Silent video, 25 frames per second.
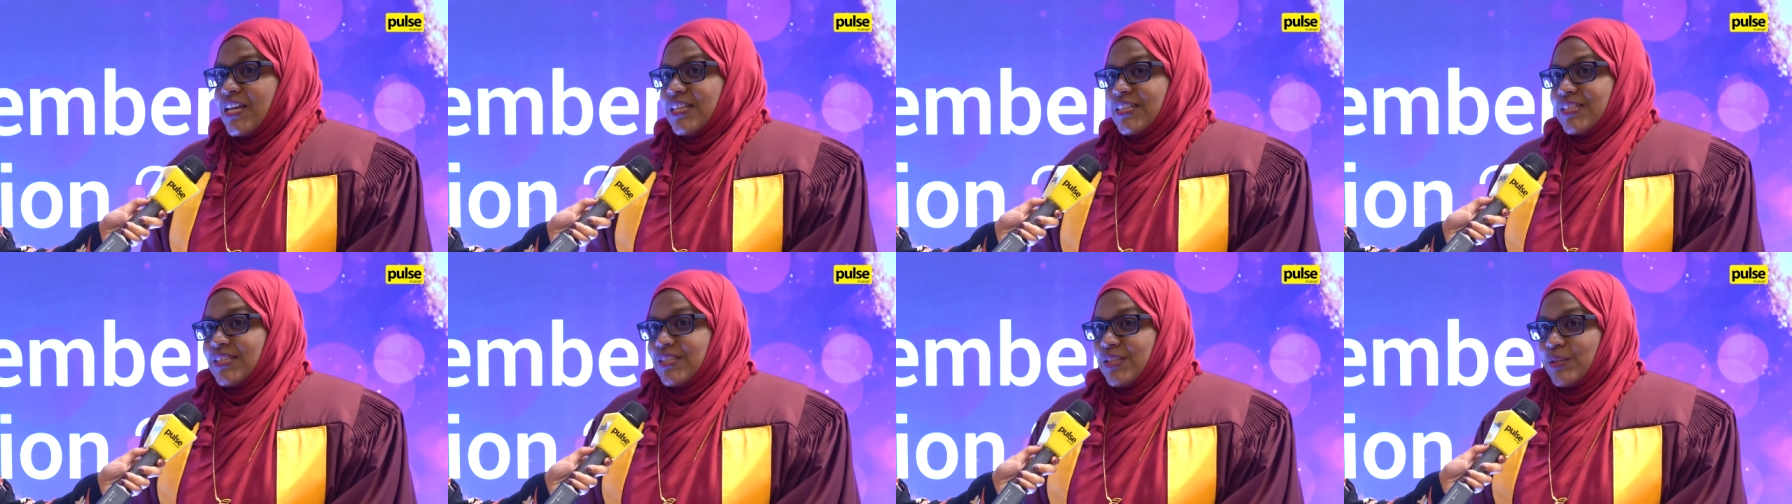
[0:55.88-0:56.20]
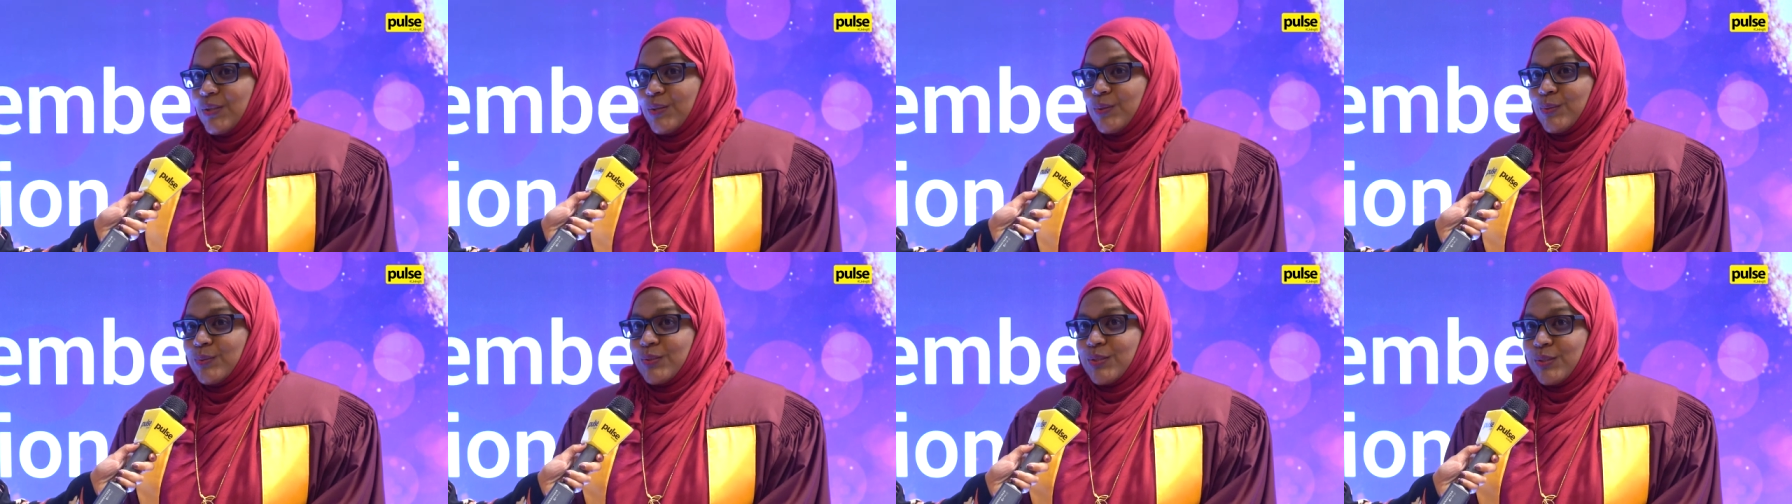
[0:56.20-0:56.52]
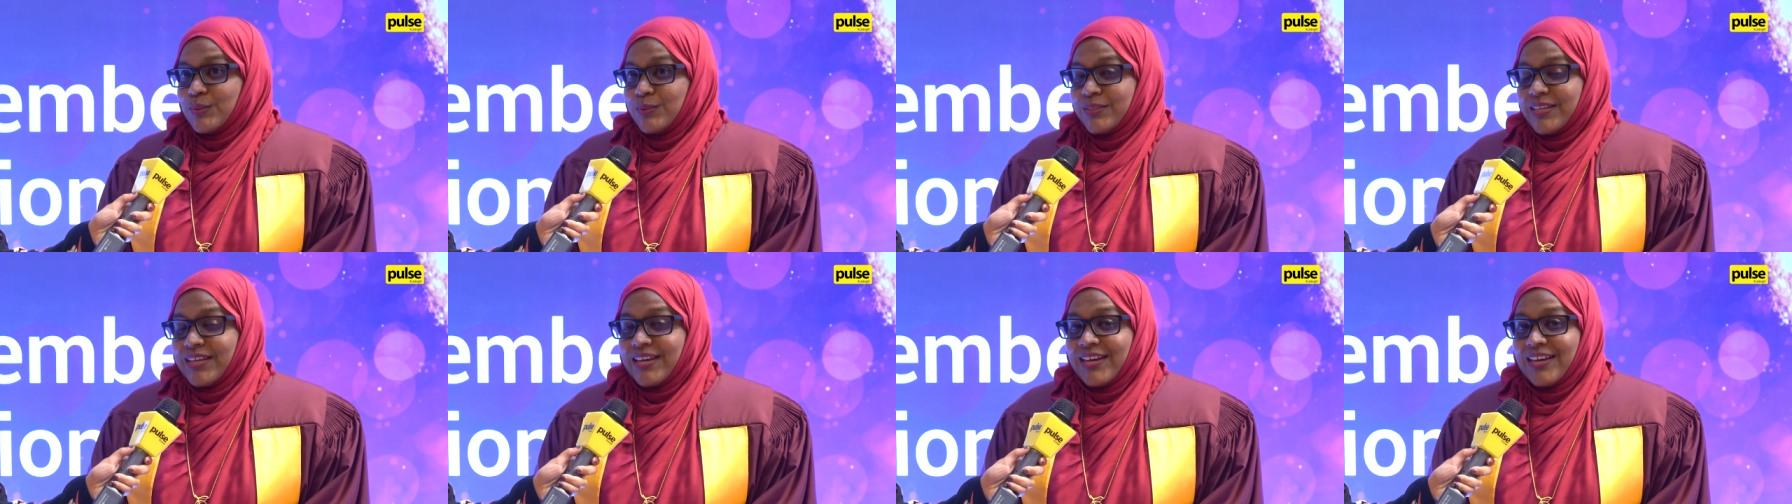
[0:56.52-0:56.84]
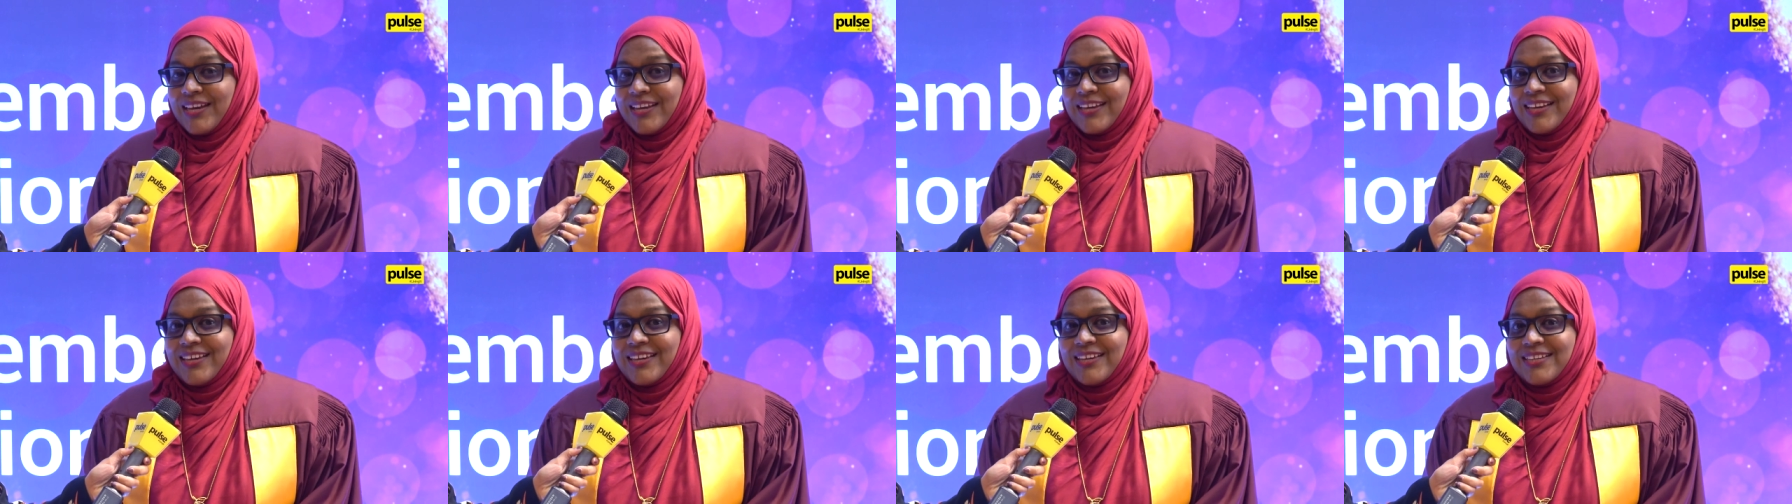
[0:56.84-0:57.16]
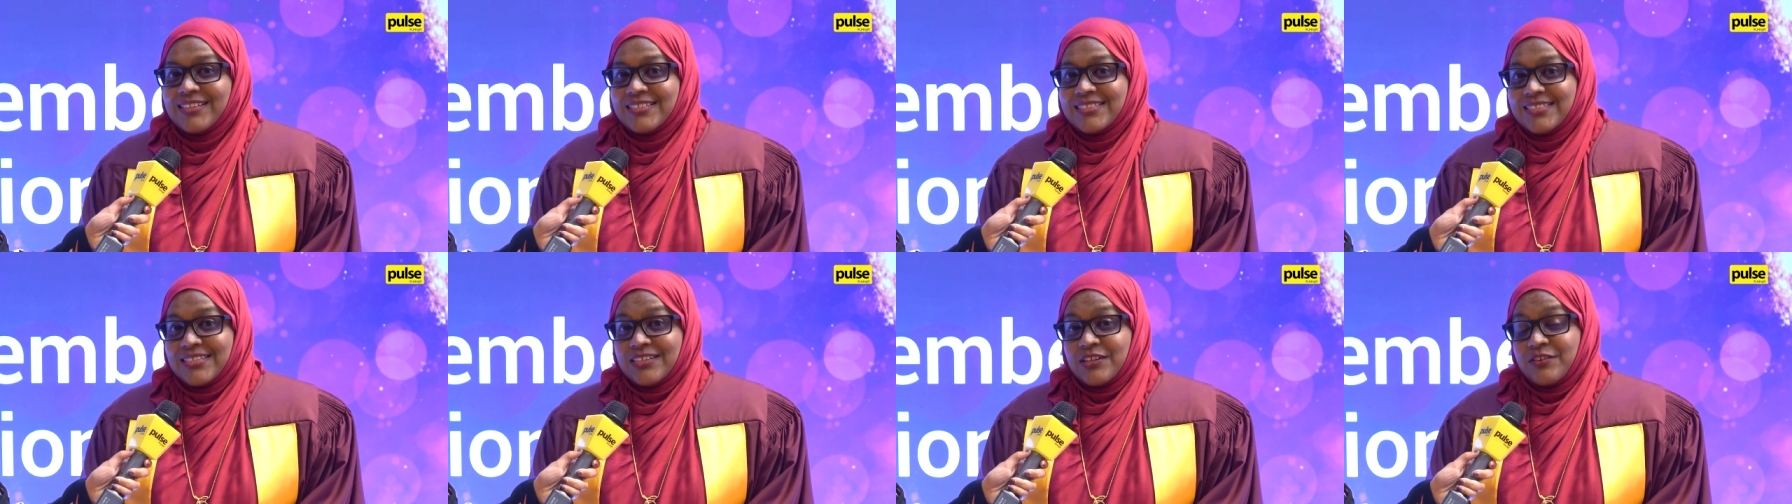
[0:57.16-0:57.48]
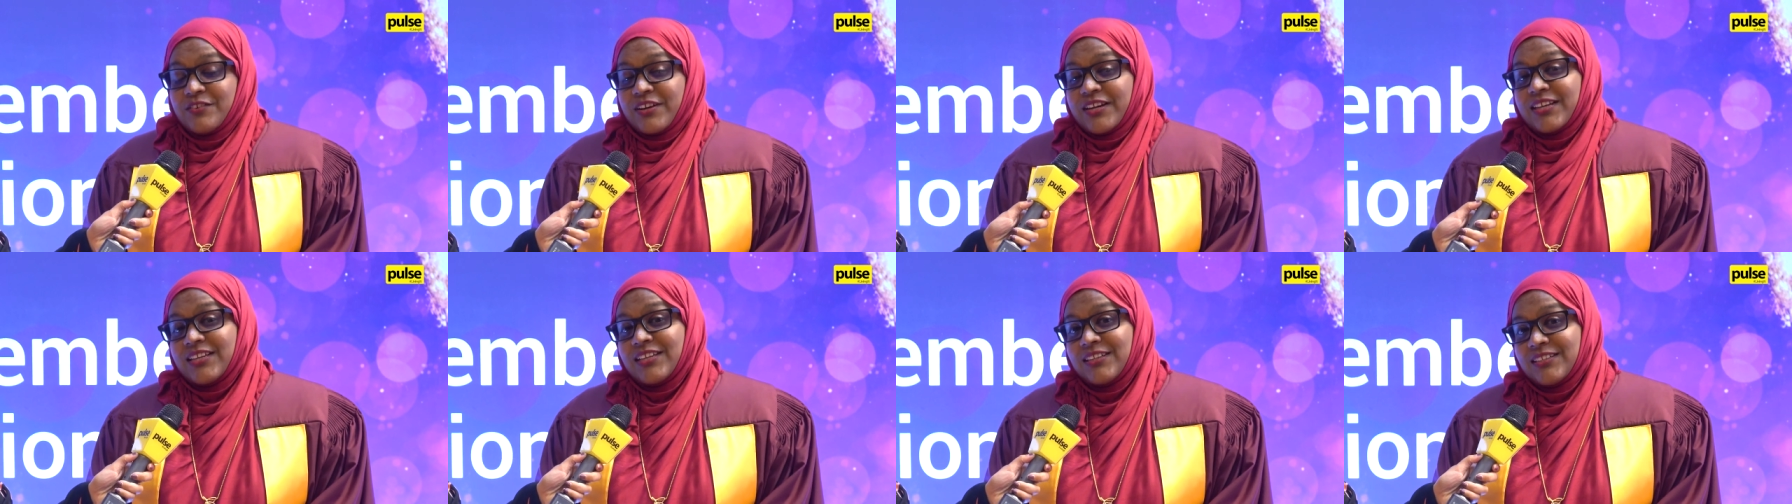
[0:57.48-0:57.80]
So today is a
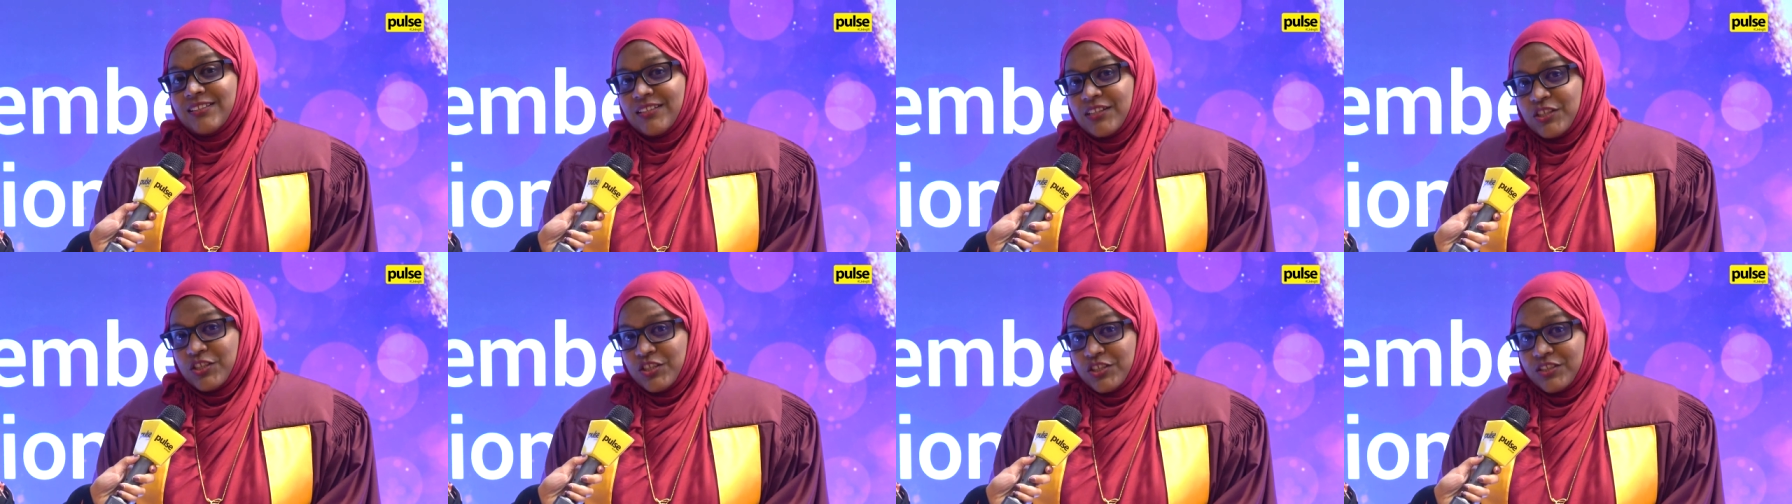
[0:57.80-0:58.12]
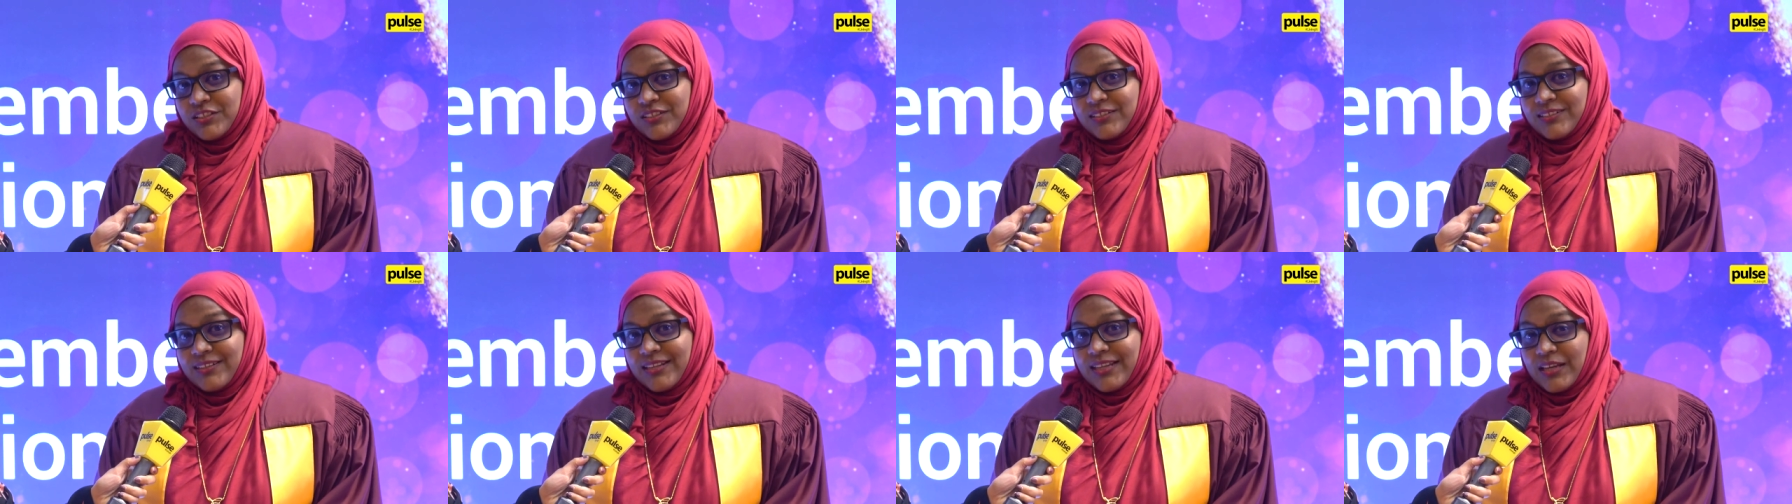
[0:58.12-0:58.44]
recognition